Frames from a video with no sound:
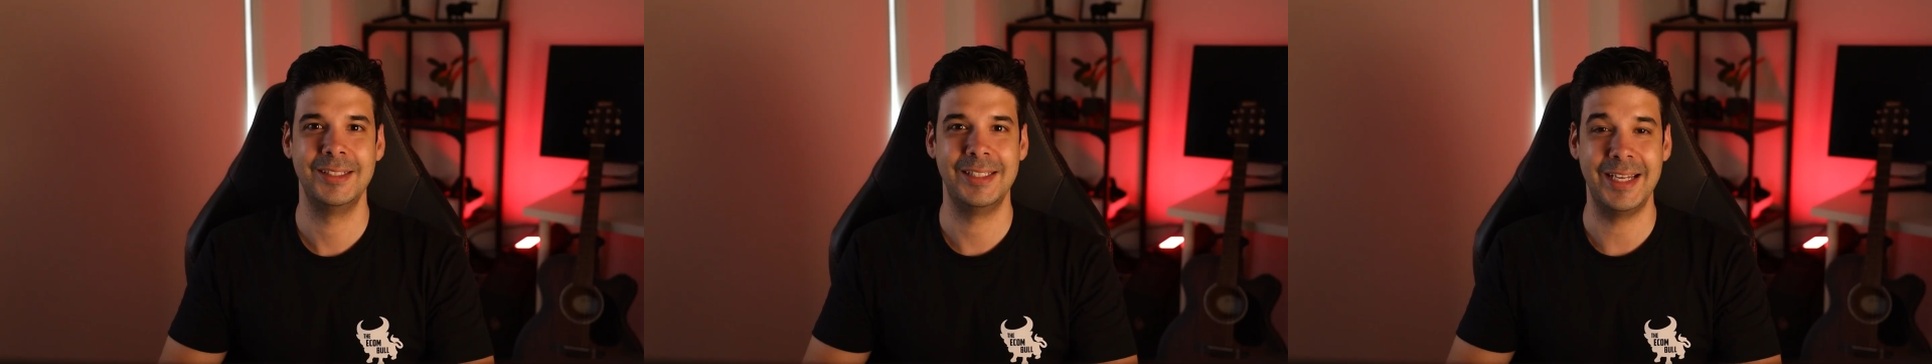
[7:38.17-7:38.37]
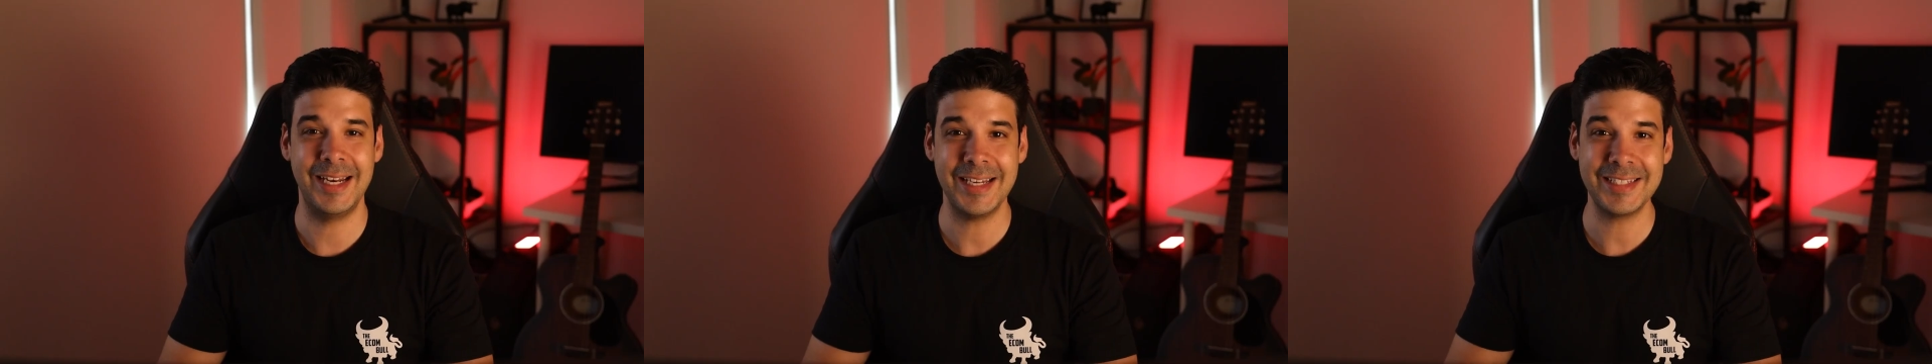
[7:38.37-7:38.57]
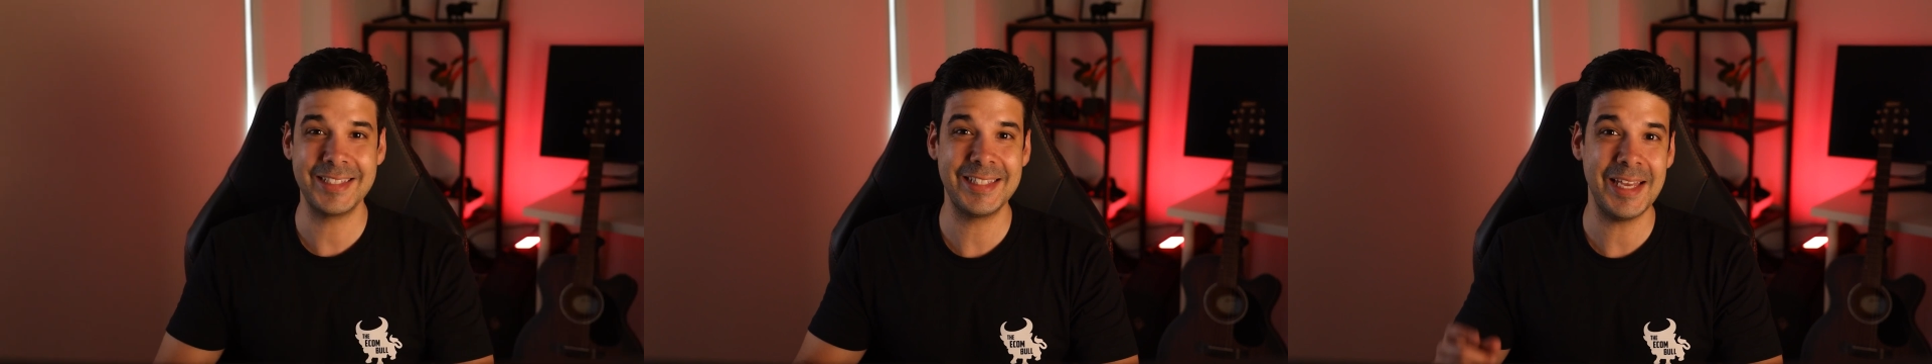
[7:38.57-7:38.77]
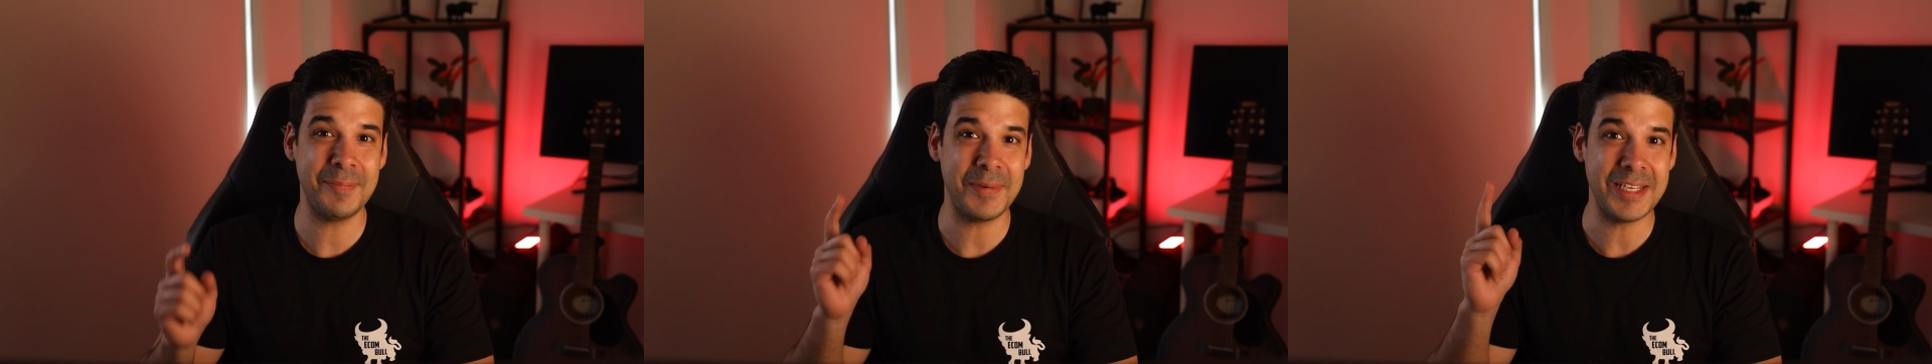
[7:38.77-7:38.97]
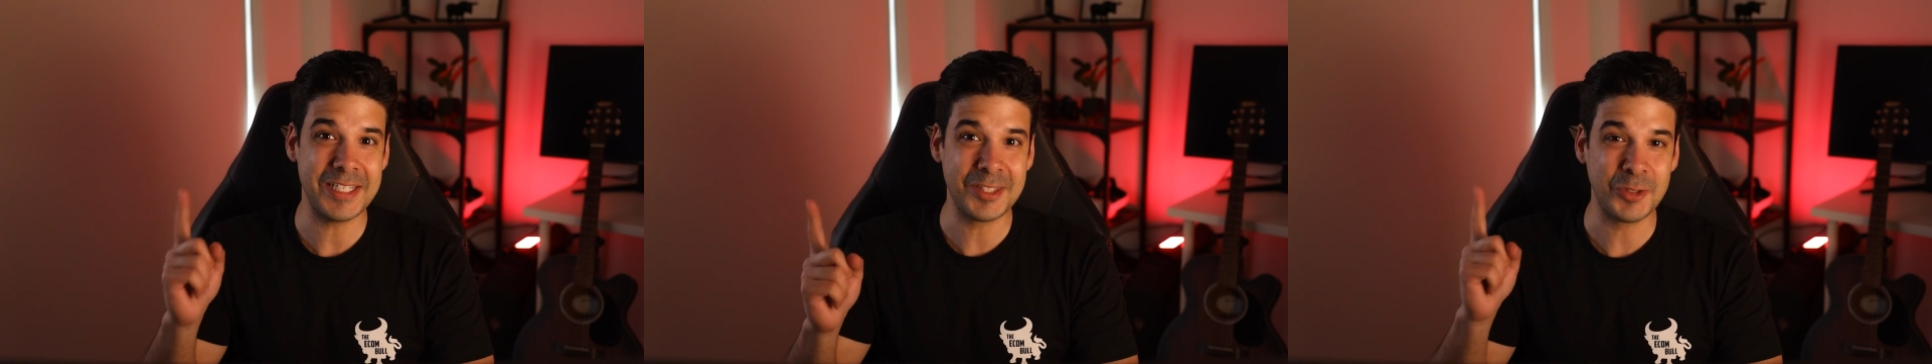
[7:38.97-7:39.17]
The next step
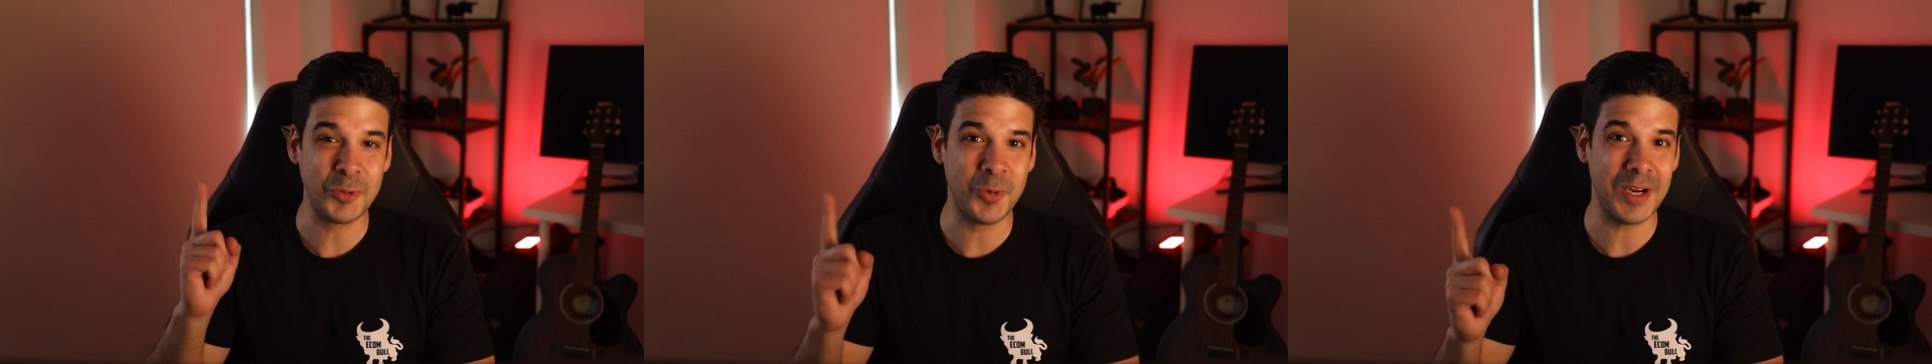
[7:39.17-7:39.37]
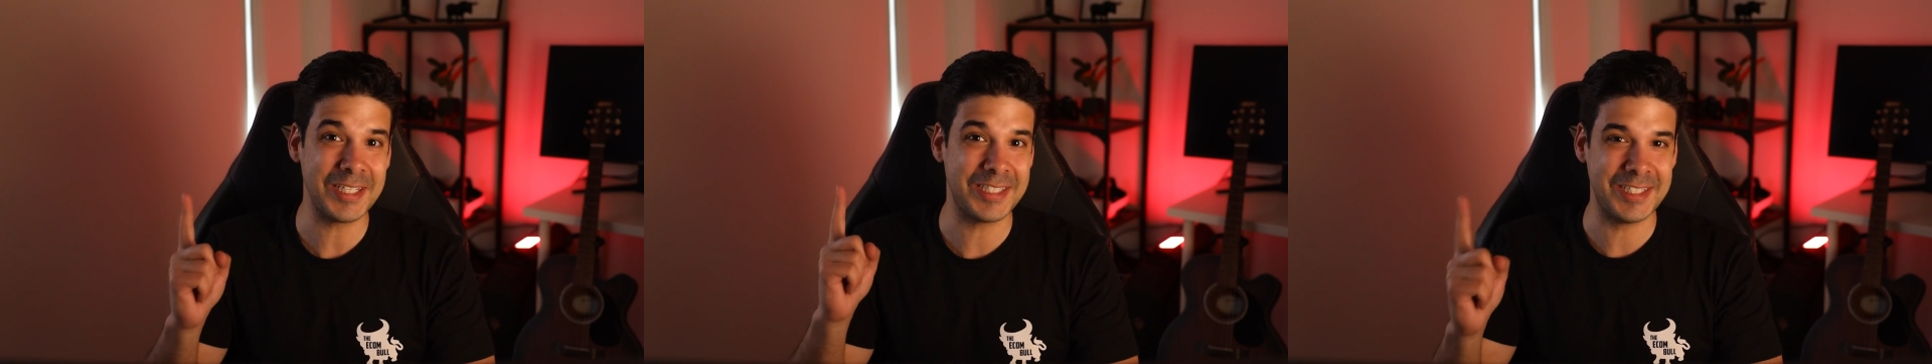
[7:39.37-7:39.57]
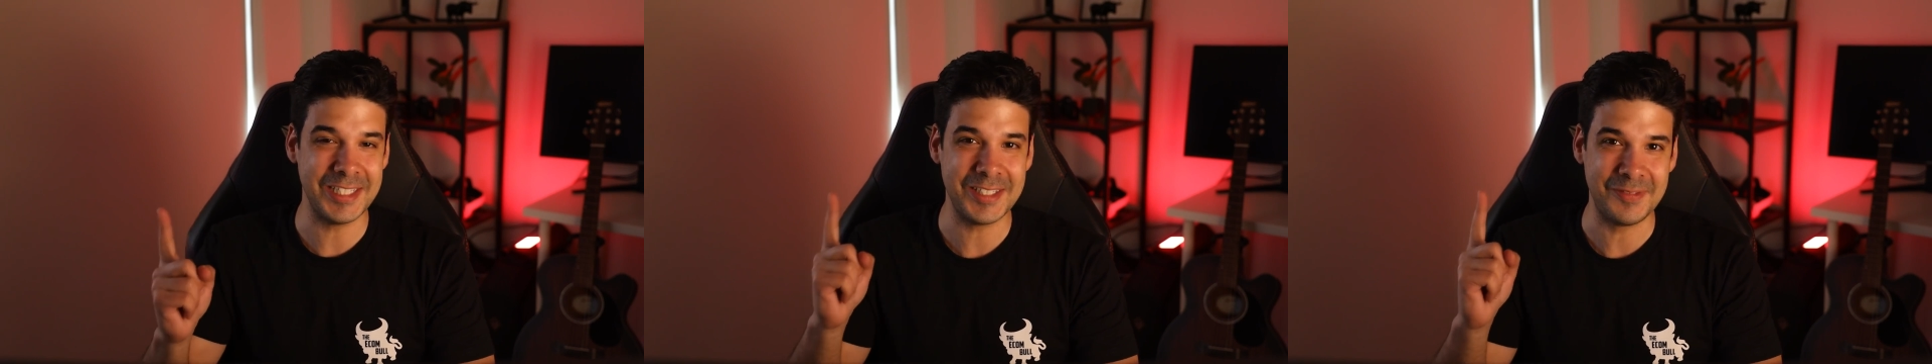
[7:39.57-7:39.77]
is to watch this